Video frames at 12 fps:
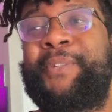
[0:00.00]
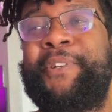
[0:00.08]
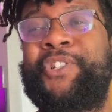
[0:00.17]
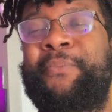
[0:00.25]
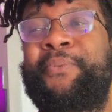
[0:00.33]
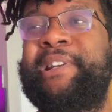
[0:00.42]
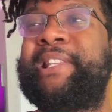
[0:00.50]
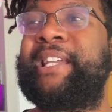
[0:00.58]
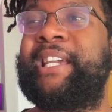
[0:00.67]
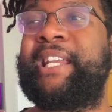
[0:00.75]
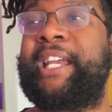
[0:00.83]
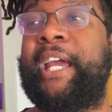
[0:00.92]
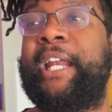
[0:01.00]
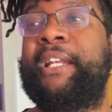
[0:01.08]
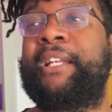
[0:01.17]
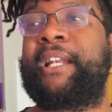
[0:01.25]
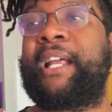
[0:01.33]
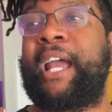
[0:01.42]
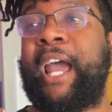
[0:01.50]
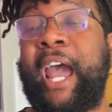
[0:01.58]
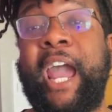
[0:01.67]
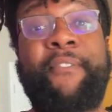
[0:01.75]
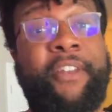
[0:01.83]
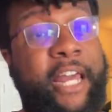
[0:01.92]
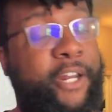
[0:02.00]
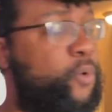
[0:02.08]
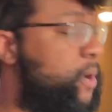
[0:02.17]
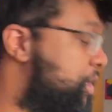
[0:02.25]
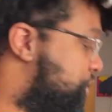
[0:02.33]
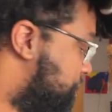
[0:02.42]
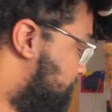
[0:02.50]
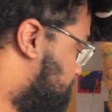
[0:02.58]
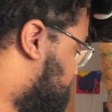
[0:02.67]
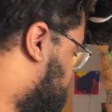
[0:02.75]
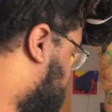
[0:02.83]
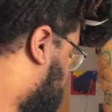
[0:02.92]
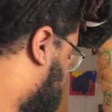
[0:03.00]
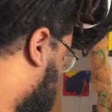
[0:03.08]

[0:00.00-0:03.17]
which means you're breathing it in. I have a lot of questions.